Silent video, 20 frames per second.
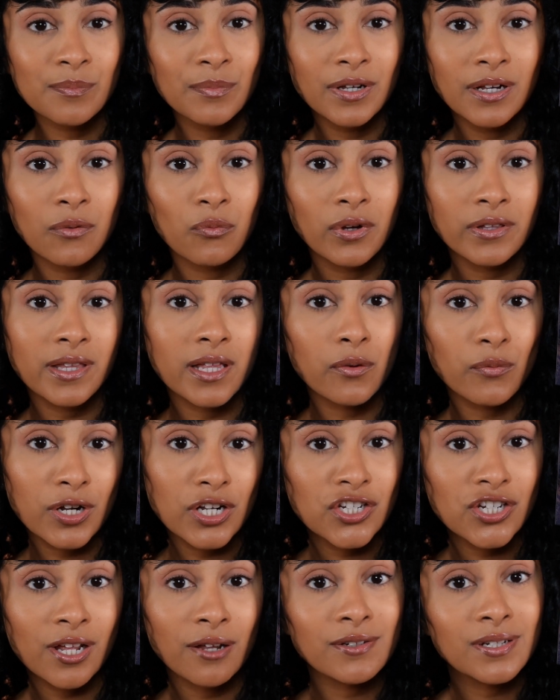but when they
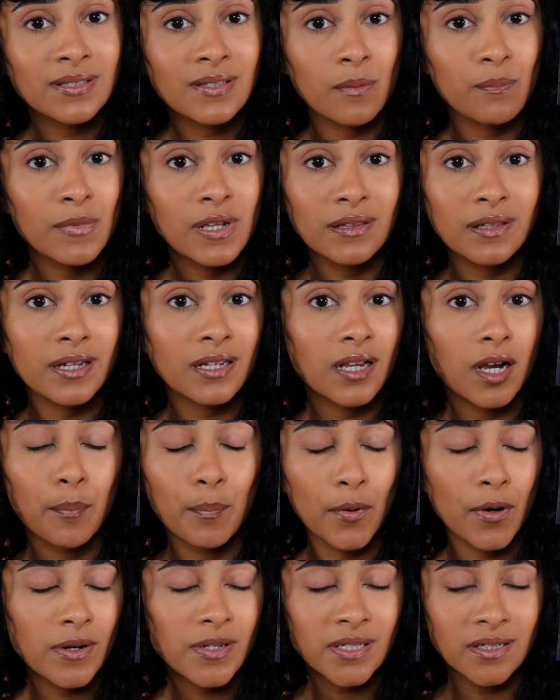reached out to send me like a
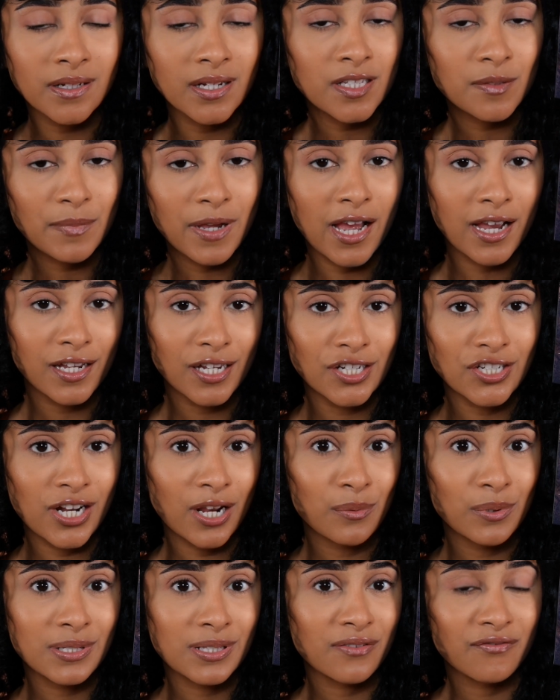personalized package, I
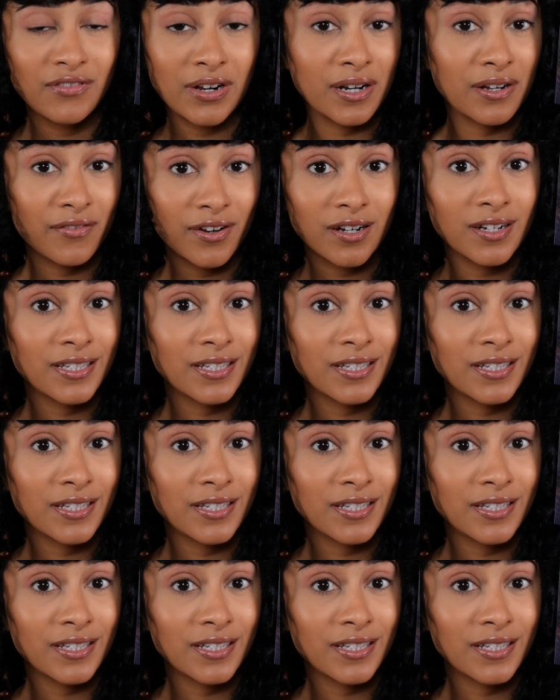was very, very